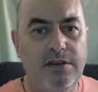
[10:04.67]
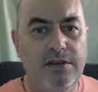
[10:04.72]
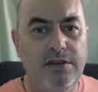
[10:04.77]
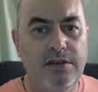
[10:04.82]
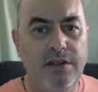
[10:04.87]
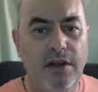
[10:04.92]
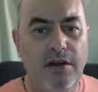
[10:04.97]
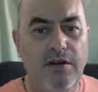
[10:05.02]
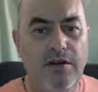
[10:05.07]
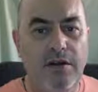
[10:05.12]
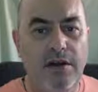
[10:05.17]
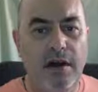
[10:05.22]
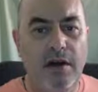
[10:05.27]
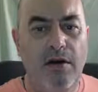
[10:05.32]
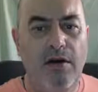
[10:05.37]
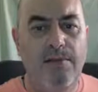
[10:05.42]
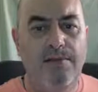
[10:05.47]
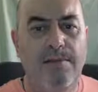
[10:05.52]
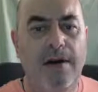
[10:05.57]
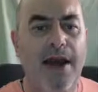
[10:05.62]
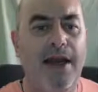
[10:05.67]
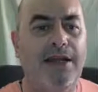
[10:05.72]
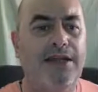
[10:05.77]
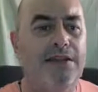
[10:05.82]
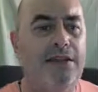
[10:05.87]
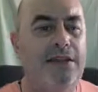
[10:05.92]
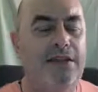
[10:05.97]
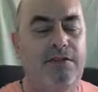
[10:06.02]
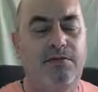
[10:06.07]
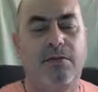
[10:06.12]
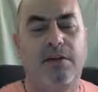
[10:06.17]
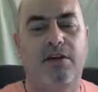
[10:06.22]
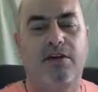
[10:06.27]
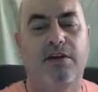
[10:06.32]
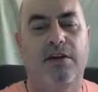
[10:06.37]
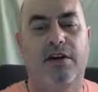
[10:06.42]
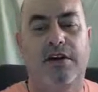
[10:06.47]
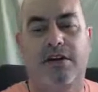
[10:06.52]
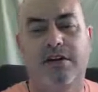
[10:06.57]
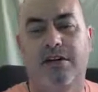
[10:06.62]
So going back, this
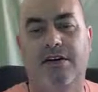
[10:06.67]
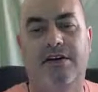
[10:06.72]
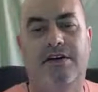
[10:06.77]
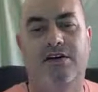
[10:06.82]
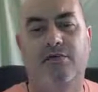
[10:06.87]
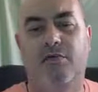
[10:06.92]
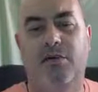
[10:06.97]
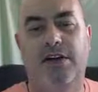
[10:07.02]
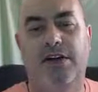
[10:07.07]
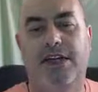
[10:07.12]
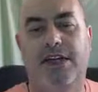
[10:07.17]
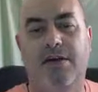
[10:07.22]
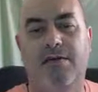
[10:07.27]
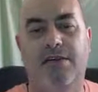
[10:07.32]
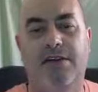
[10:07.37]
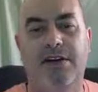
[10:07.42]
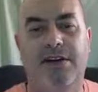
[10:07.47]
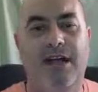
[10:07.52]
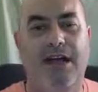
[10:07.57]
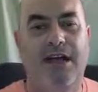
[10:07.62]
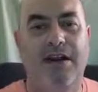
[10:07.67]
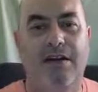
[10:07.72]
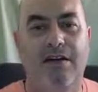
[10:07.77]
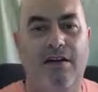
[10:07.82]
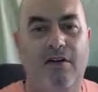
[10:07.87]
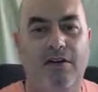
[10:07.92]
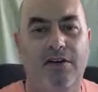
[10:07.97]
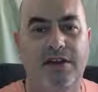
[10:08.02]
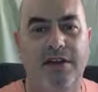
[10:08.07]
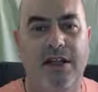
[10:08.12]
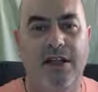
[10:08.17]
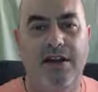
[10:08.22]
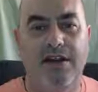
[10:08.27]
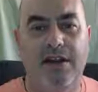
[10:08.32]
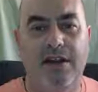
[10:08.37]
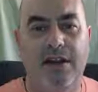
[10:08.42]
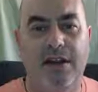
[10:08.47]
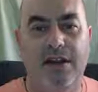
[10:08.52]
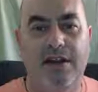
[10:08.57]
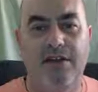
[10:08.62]
is what you get when you get logged in.
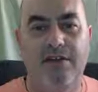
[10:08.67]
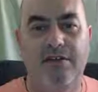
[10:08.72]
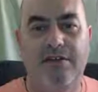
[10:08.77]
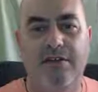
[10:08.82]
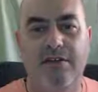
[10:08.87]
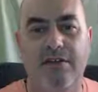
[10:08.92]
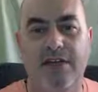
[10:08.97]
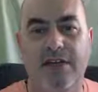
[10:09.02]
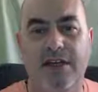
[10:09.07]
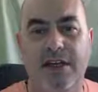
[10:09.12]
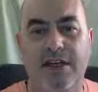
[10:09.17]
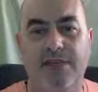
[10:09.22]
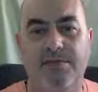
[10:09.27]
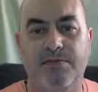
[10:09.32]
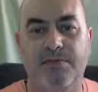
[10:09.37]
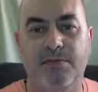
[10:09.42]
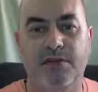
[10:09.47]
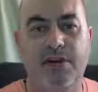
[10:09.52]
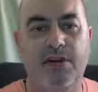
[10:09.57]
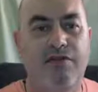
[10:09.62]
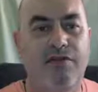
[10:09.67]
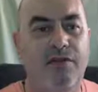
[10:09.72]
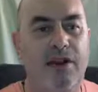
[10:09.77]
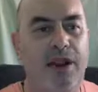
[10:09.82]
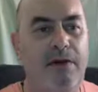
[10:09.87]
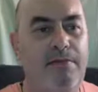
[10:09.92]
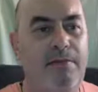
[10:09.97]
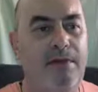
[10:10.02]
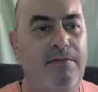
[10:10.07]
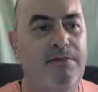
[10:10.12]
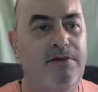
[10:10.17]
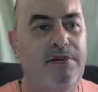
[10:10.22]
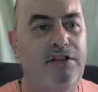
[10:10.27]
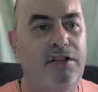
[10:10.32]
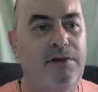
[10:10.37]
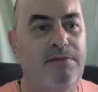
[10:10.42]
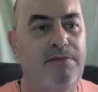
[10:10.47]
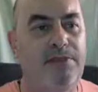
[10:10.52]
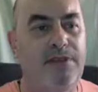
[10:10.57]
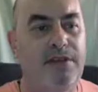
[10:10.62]
Okay, you've got your dashboard, you create
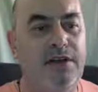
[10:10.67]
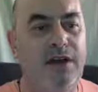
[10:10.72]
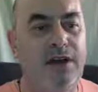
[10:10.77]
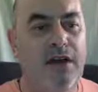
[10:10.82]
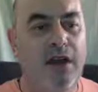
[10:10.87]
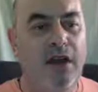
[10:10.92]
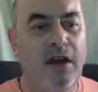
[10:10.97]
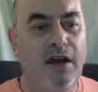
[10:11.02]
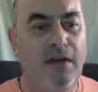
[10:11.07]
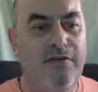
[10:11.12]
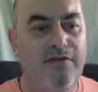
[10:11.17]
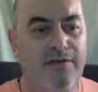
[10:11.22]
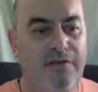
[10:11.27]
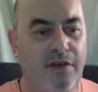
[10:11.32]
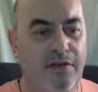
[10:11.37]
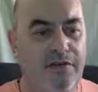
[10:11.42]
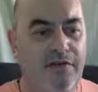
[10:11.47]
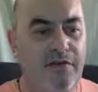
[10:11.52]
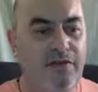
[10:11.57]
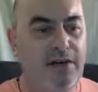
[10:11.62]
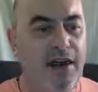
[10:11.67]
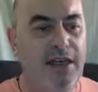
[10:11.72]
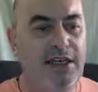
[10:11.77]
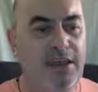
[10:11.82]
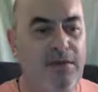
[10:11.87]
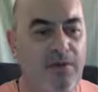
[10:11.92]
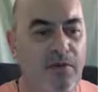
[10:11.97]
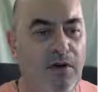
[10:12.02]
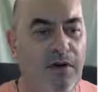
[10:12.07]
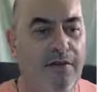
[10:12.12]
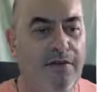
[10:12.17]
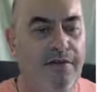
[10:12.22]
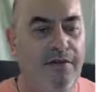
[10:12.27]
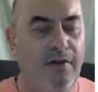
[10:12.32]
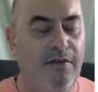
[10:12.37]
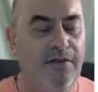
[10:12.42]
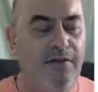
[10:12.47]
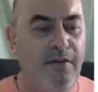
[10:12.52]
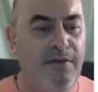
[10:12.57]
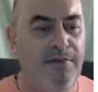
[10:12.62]
memberships, and I've created one.
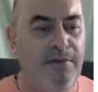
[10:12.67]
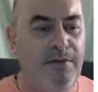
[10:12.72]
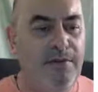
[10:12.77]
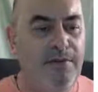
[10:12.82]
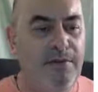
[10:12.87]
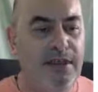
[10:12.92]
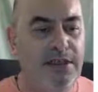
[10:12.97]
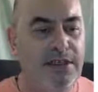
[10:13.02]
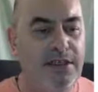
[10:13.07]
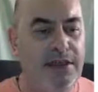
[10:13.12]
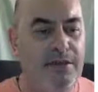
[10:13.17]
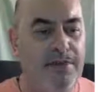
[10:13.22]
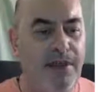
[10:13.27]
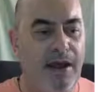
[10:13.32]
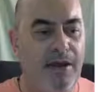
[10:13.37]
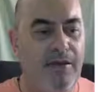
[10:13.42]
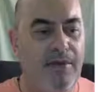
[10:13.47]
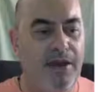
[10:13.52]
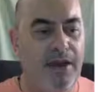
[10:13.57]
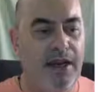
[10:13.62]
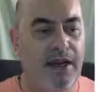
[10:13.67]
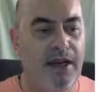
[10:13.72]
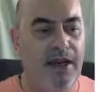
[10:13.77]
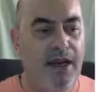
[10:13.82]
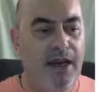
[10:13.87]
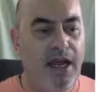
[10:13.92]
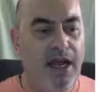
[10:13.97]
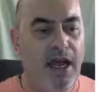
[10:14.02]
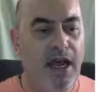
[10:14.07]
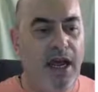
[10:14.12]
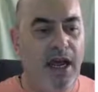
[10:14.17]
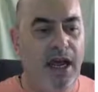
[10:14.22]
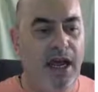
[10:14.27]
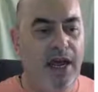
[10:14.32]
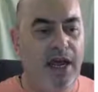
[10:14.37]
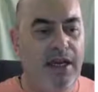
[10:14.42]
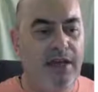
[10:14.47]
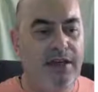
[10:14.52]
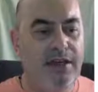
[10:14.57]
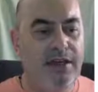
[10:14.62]
I've been messing about with it,
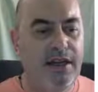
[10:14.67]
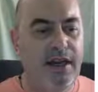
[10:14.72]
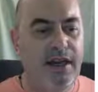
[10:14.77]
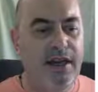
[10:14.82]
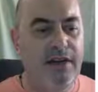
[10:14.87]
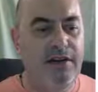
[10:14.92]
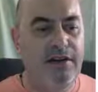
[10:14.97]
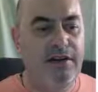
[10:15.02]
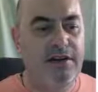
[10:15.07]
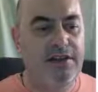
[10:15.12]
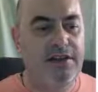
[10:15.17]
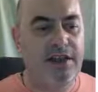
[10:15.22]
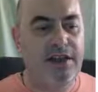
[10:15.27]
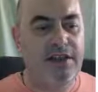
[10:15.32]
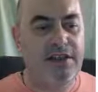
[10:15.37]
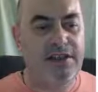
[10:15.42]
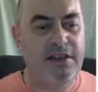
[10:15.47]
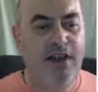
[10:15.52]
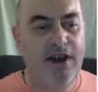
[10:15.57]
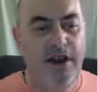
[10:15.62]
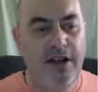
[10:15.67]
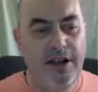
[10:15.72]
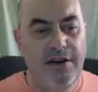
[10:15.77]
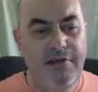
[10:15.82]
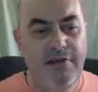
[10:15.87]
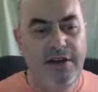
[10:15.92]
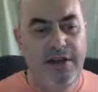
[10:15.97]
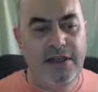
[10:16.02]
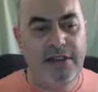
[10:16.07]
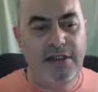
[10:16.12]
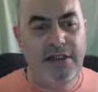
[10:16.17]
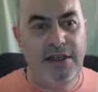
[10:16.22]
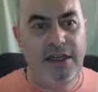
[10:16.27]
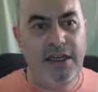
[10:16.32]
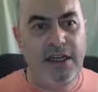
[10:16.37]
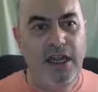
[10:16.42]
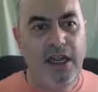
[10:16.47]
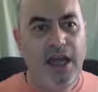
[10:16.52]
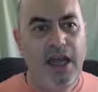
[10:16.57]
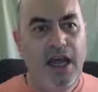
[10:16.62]
and it's kind of
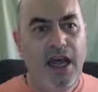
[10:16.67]
easy.